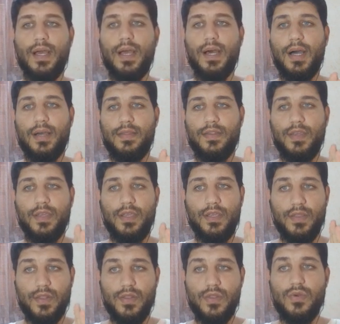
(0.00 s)
add the
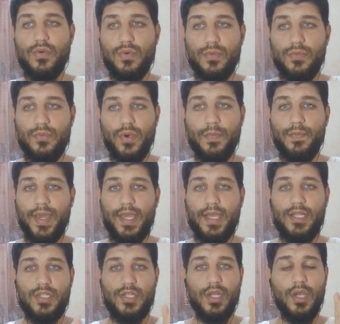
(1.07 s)
new web
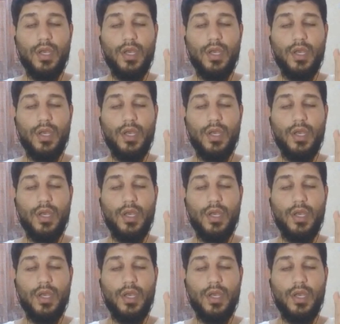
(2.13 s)
page